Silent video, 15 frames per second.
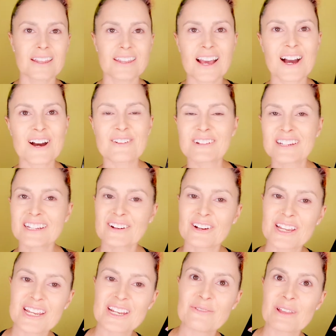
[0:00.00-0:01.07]
Now I'm going to go
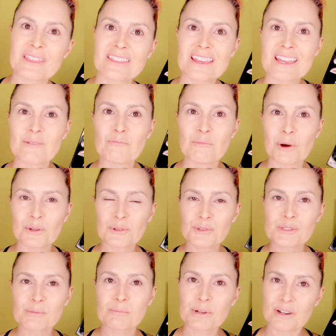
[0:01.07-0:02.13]
in with the
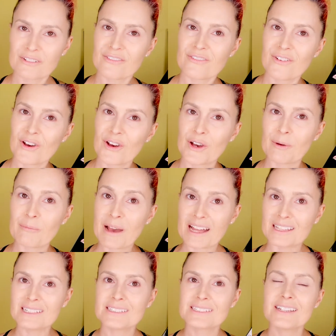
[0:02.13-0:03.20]
Models Prefer
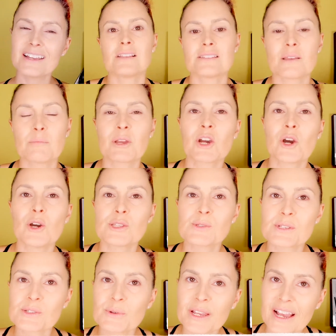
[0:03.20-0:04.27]
palette. So because
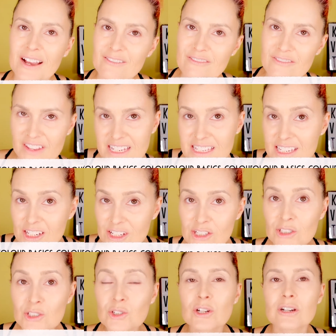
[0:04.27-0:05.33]
we're doing a vintage
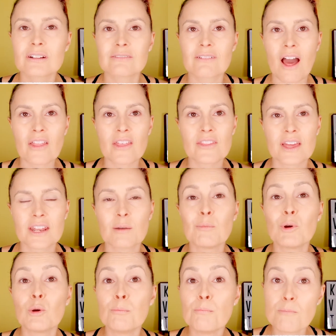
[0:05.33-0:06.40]
look rather than a
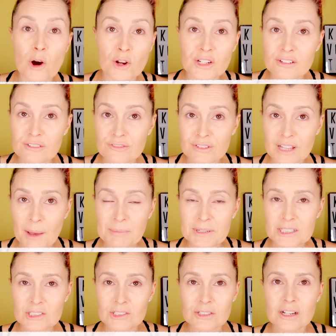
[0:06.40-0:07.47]
more modern flapper
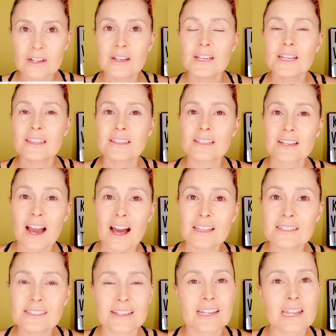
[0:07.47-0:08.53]
look, the
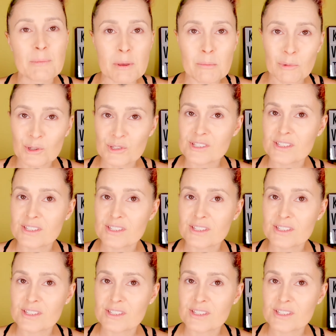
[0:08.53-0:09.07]
colours are going to be more